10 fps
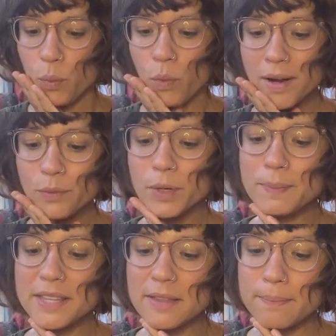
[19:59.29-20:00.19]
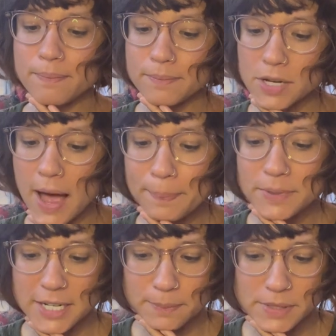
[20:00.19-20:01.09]
what would be the
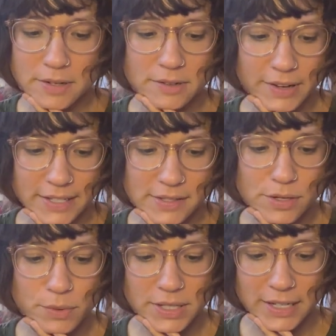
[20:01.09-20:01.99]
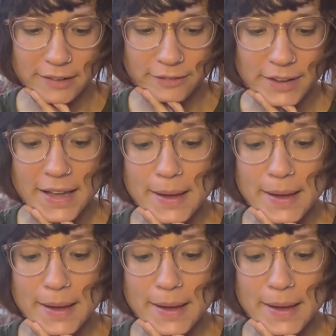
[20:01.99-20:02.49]
top tips and advice you would give